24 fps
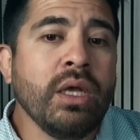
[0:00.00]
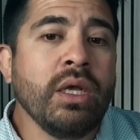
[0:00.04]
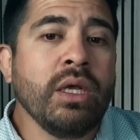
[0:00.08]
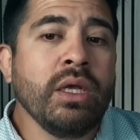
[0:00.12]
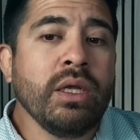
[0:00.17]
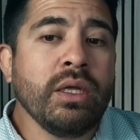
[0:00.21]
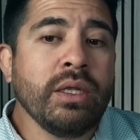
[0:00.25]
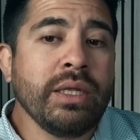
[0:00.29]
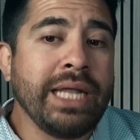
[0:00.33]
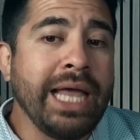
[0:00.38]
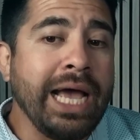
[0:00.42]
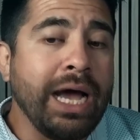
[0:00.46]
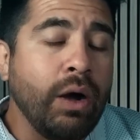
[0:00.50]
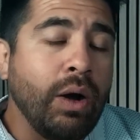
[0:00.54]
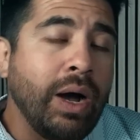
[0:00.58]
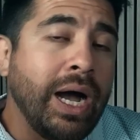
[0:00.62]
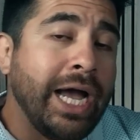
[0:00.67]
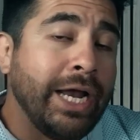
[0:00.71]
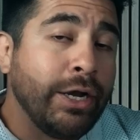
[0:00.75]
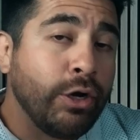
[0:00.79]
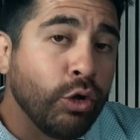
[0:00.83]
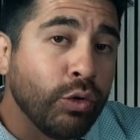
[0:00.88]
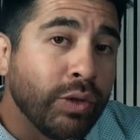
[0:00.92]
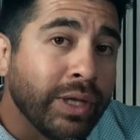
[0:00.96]
Now, I
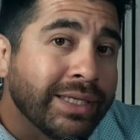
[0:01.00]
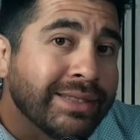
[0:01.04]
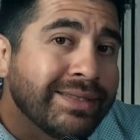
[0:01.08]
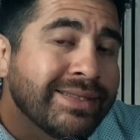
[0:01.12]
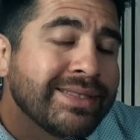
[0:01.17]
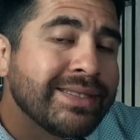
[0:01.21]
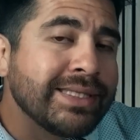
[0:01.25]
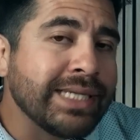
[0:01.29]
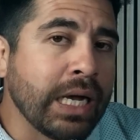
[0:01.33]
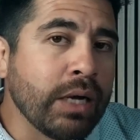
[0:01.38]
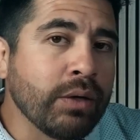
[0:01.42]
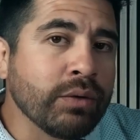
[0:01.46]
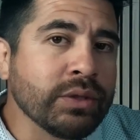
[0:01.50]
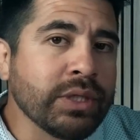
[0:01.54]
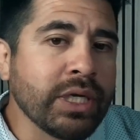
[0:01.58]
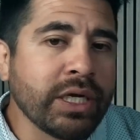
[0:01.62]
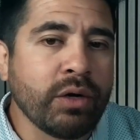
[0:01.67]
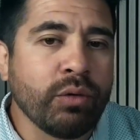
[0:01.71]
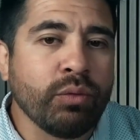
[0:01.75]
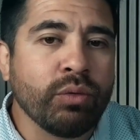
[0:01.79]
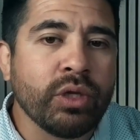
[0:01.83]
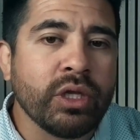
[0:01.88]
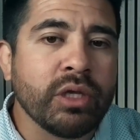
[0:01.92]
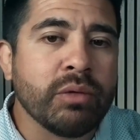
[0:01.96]
know that sounds like a
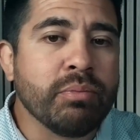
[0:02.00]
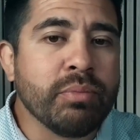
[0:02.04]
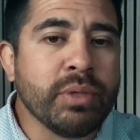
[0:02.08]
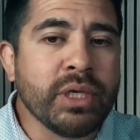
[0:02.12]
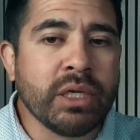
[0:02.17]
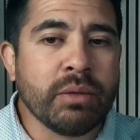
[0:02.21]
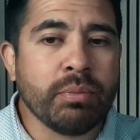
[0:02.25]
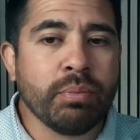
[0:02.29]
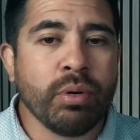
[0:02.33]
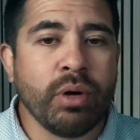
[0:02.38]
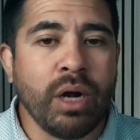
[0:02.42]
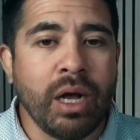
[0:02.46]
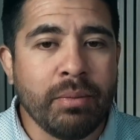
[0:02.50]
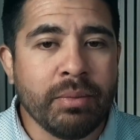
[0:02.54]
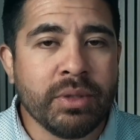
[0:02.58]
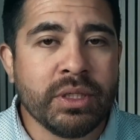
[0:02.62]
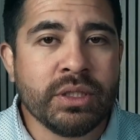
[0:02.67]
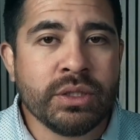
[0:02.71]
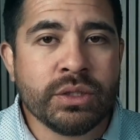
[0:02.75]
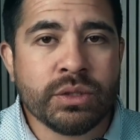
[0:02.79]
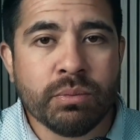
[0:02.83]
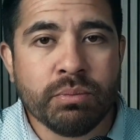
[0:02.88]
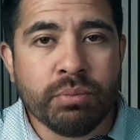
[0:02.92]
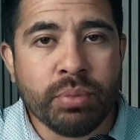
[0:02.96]
really big promise,
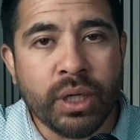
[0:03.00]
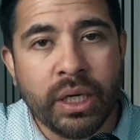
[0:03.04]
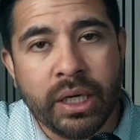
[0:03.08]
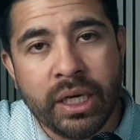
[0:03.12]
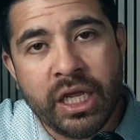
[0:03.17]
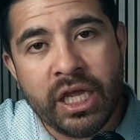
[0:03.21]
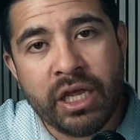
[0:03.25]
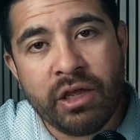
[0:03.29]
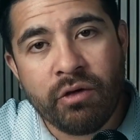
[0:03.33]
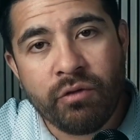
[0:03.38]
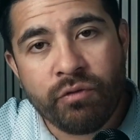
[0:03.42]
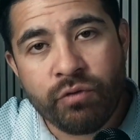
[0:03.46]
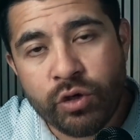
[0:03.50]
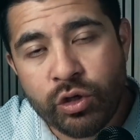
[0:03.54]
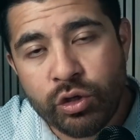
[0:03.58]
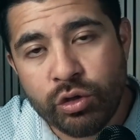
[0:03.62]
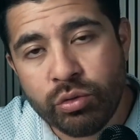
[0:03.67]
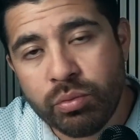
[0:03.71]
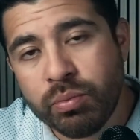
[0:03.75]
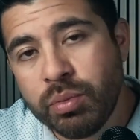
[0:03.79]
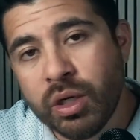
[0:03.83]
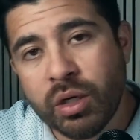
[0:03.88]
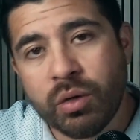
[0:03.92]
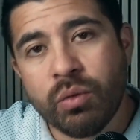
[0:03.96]
but if you
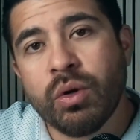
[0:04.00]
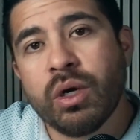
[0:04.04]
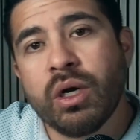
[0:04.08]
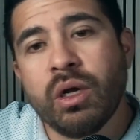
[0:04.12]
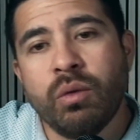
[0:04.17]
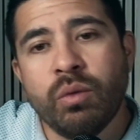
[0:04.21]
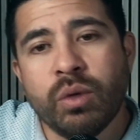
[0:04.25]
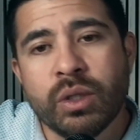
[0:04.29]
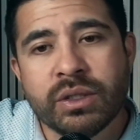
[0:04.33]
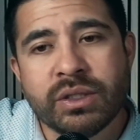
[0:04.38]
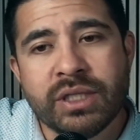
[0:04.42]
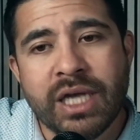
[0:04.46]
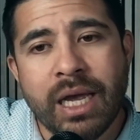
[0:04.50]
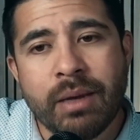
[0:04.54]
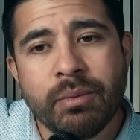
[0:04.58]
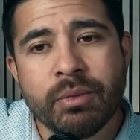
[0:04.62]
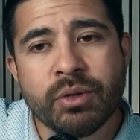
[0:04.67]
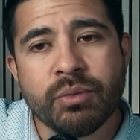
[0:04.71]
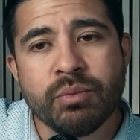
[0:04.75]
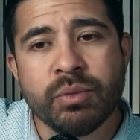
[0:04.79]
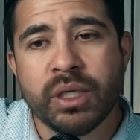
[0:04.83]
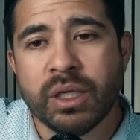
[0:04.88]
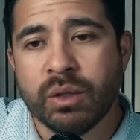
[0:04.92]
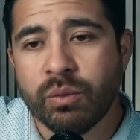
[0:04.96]
book one-on-one time with
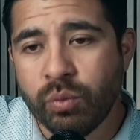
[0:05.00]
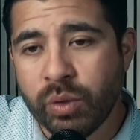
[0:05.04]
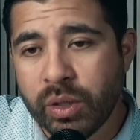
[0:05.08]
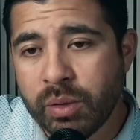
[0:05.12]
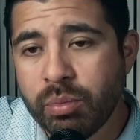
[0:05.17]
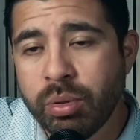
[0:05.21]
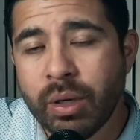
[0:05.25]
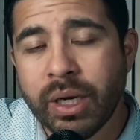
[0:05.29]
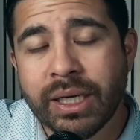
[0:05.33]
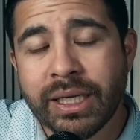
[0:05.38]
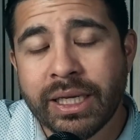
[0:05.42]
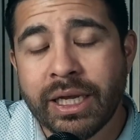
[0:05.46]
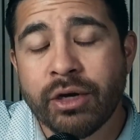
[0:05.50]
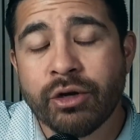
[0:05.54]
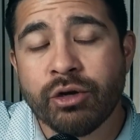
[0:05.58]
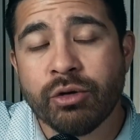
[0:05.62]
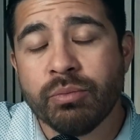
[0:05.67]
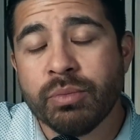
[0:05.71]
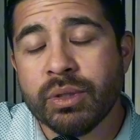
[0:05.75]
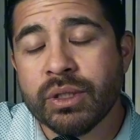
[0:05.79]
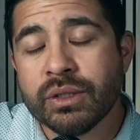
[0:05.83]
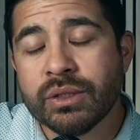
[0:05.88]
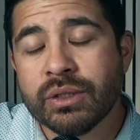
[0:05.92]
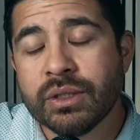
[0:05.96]
me and we break down your
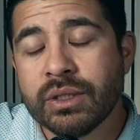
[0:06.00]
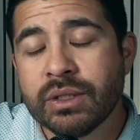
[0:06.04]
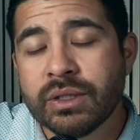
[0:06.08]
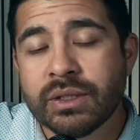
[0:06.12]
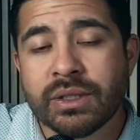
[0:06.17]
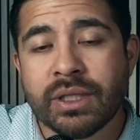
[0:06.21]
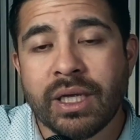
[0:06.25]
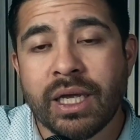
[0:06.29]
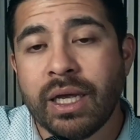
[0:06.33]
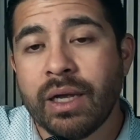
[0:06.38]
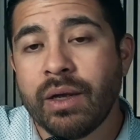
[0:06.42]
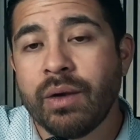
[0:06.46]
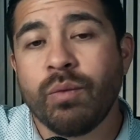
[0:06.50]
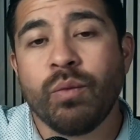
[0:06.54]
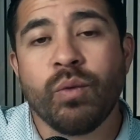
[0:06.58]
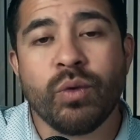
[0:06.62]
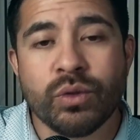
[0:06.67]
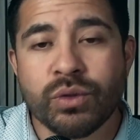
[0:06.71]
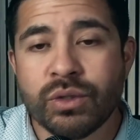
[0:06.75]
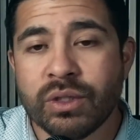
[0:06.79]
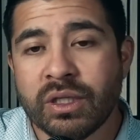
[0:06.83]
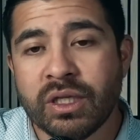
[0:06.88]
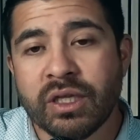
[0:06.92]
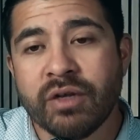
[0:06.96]
business, we'll
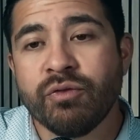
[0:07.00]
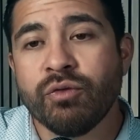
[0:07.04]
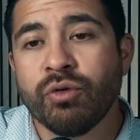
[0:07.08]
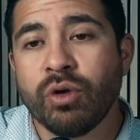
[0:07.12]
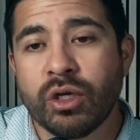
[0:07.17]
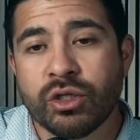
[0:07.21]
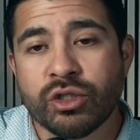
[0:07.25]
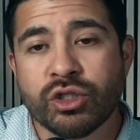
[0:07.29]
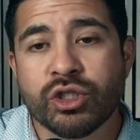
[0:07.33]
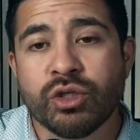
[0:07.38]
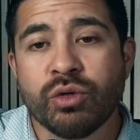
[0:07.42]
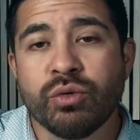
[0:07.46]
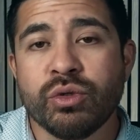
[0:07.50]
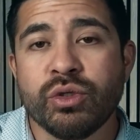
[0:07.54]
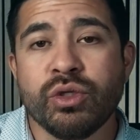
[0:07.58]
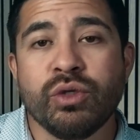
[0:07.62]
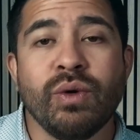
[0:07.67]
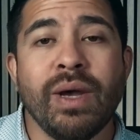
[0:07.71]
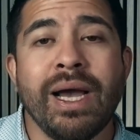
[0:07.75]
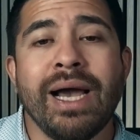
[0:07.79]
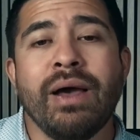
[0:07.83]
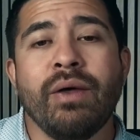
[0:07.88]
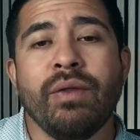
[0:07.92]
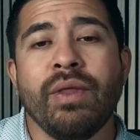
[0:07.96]
deliver on showing you
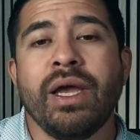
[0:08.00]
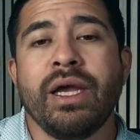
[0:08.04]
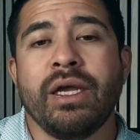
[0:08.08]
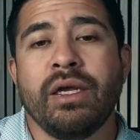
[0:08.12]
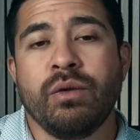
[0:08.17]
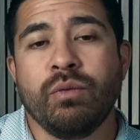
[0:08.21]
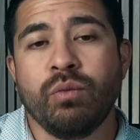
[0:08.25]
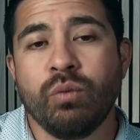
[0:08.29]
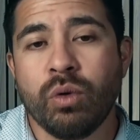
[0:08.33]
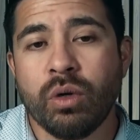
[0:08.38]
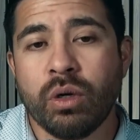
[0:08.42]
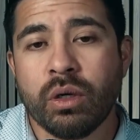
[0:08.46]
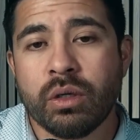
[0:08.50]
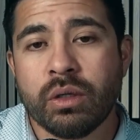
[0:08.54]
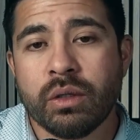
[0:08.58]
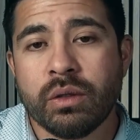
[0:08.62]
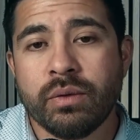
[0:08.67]
how that could work.